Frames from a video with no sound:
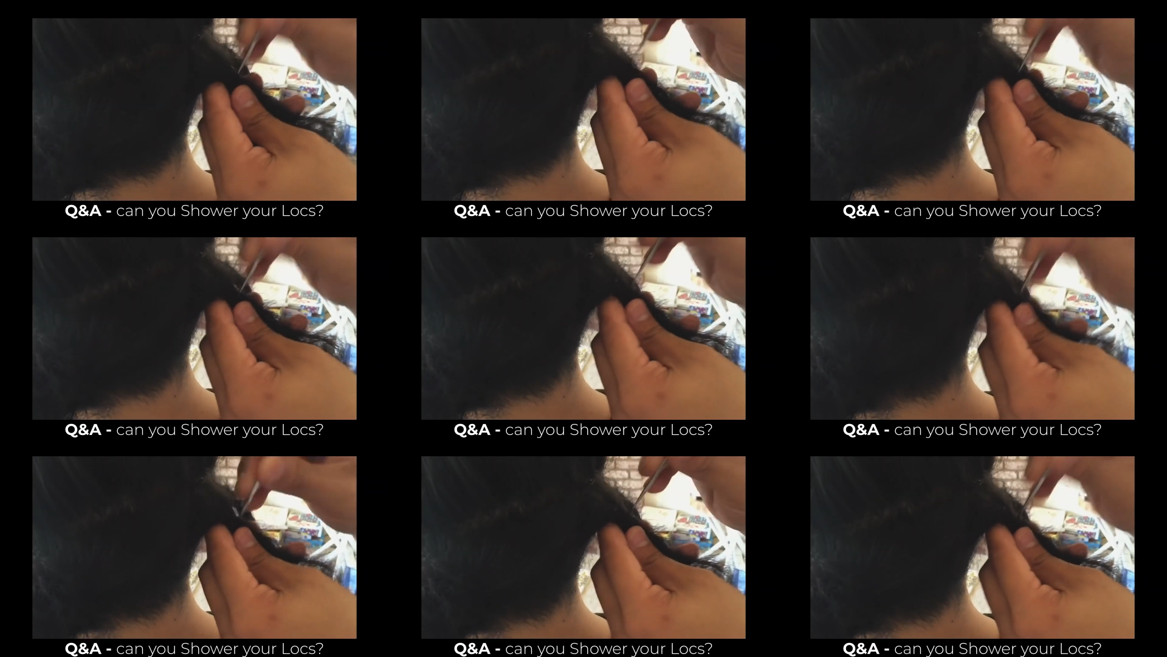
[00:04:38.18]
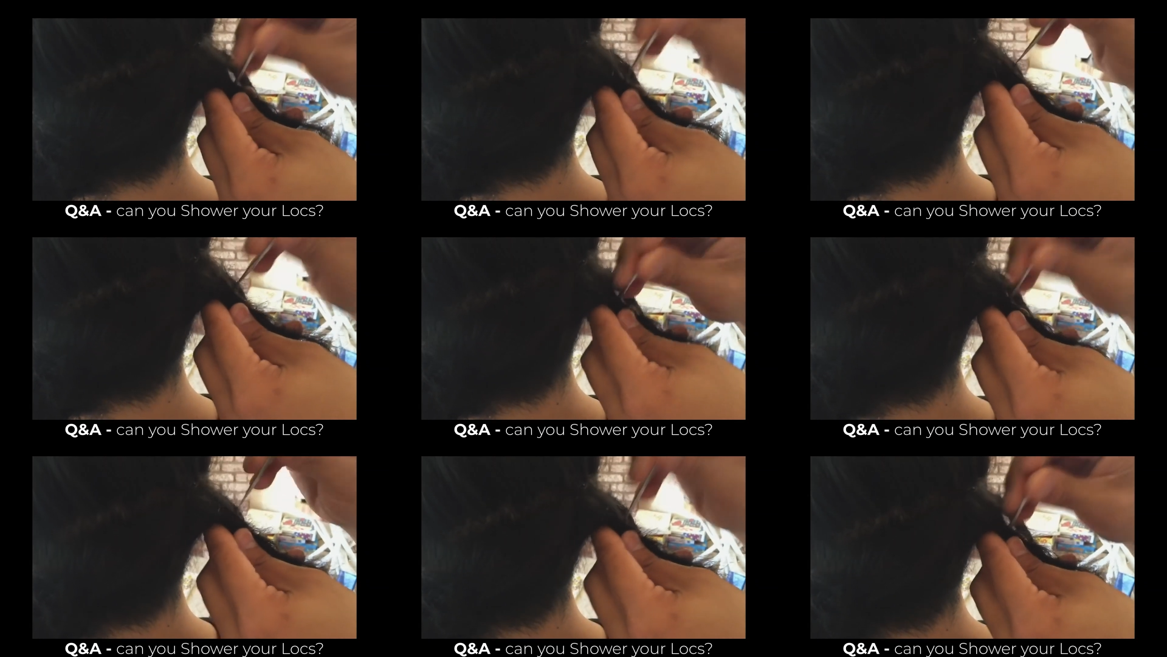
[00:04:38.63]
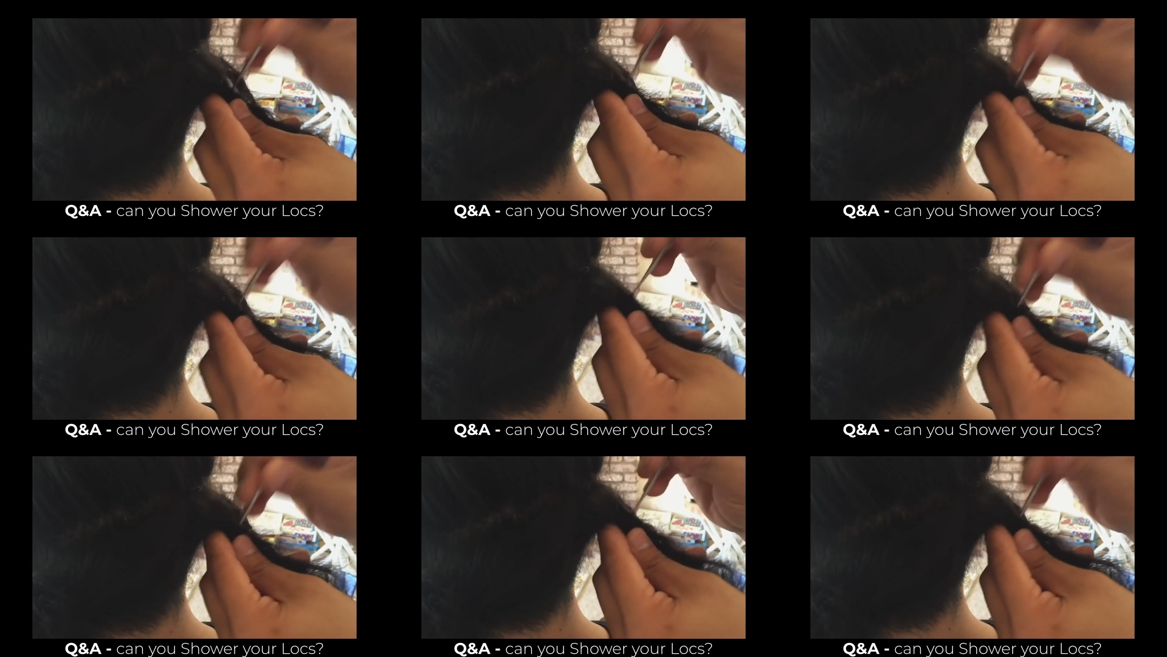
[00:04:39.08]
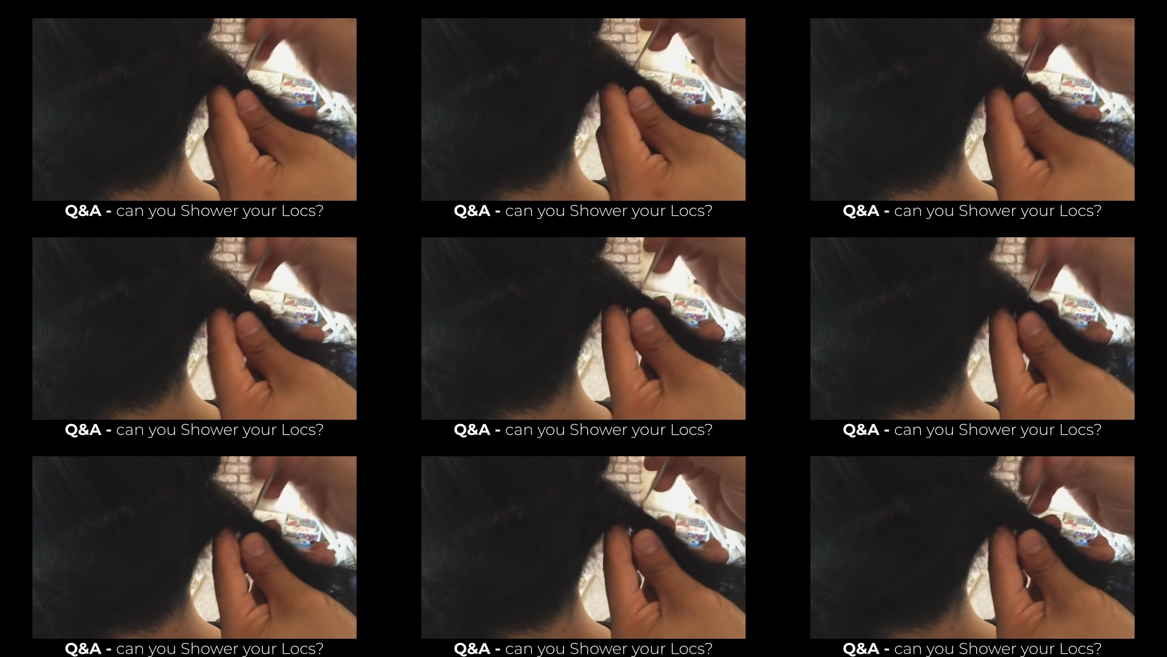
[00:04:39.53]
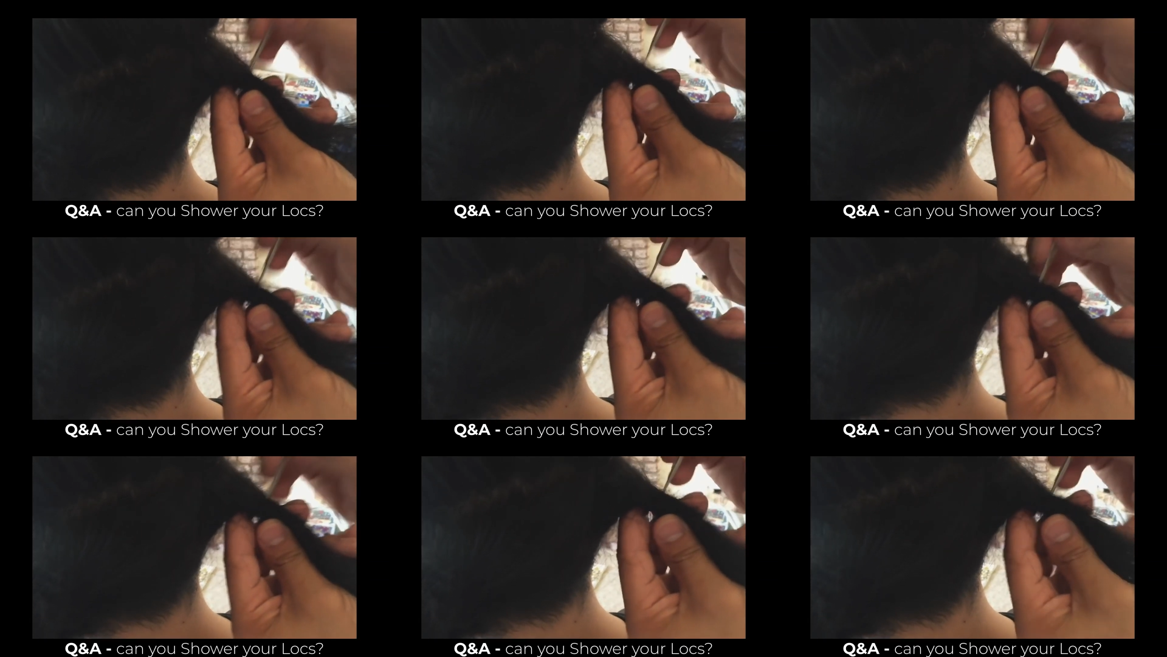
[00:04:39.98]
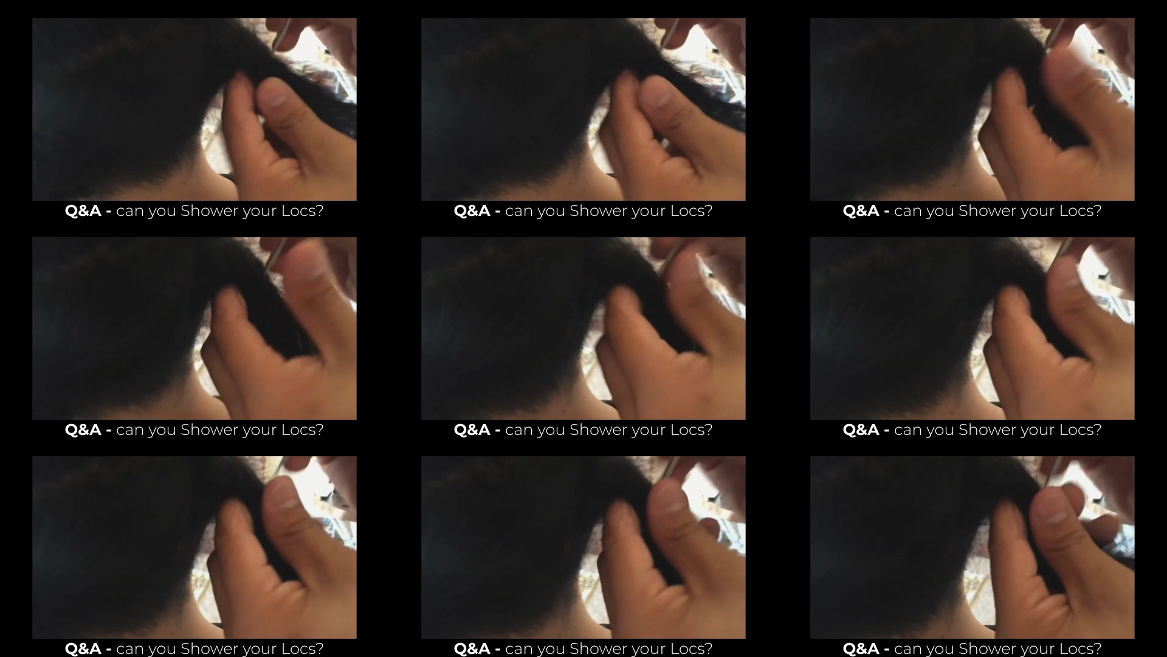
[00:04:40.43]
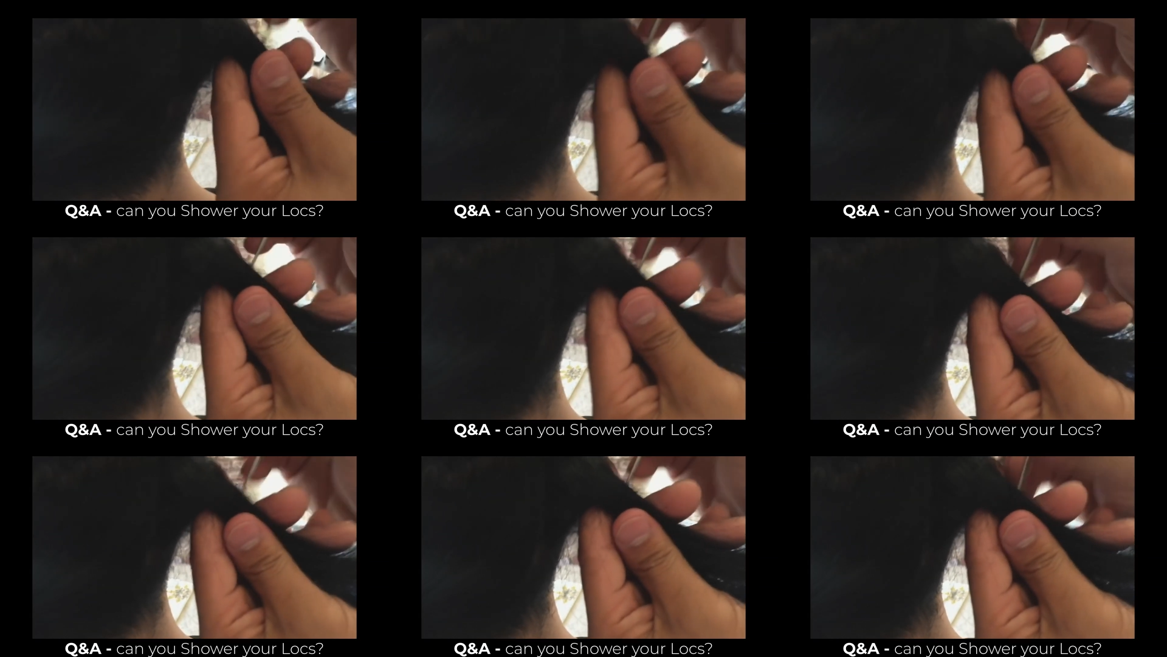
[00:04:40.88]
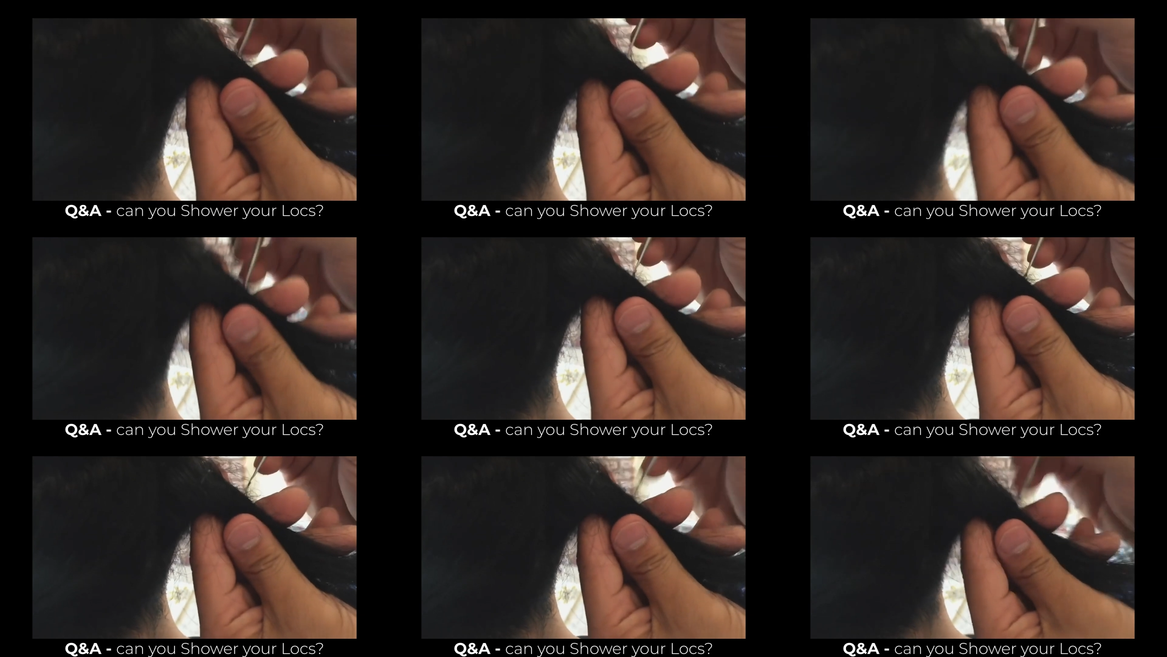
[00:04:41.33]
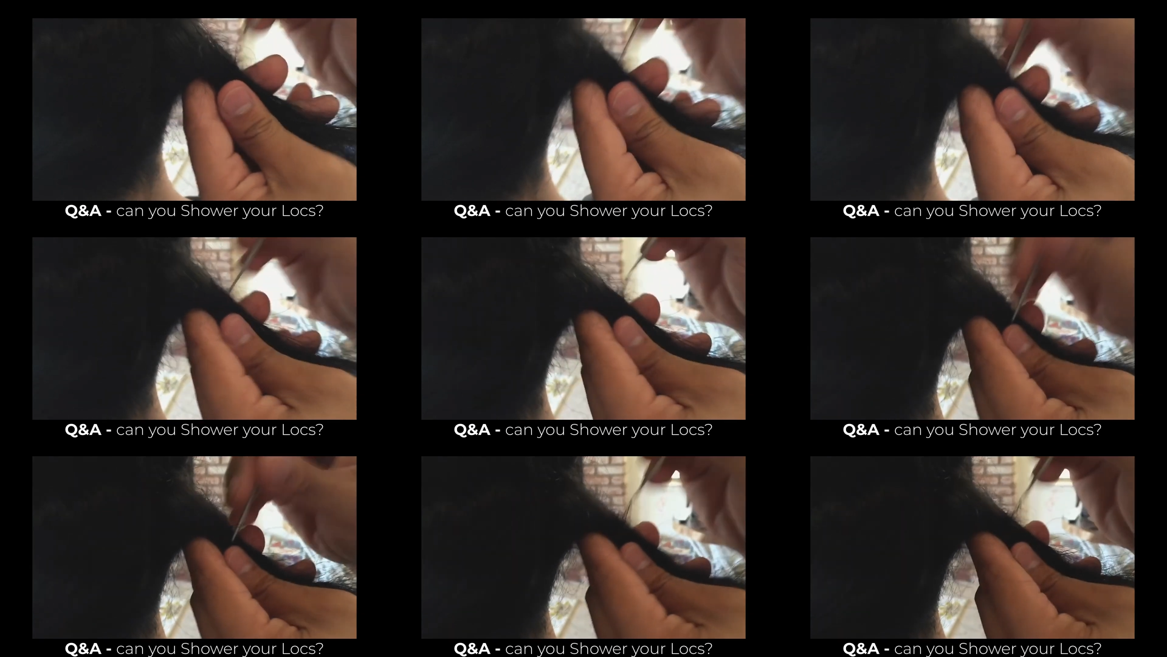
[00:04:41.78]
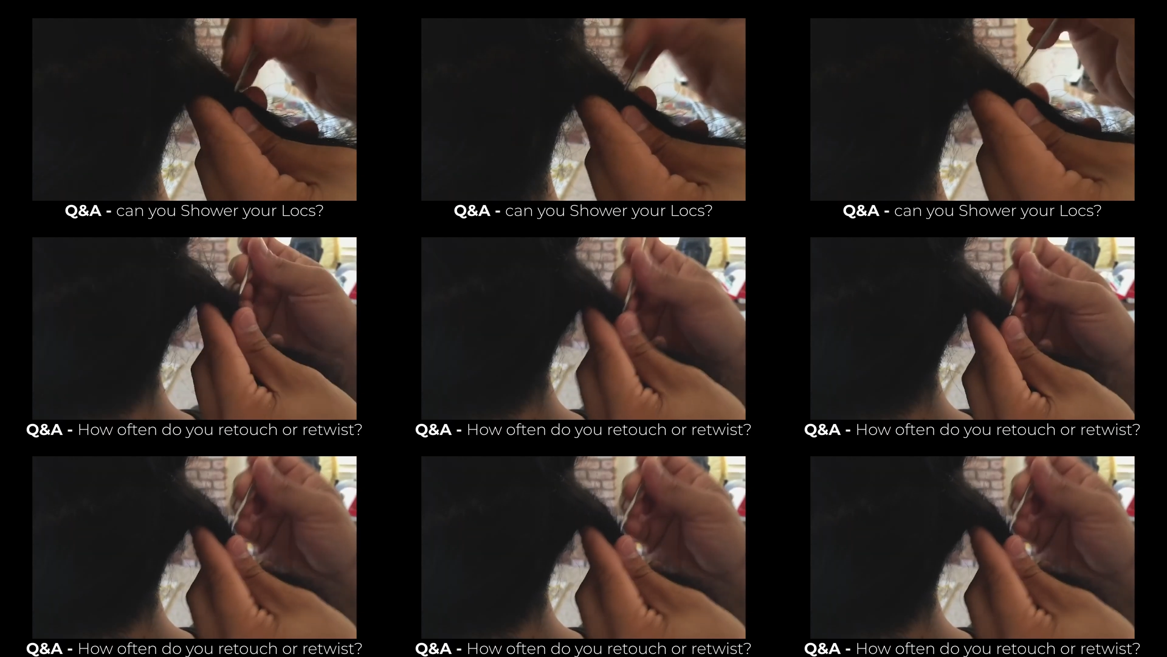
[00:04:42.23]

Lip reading: Nobody's mouth can be seen.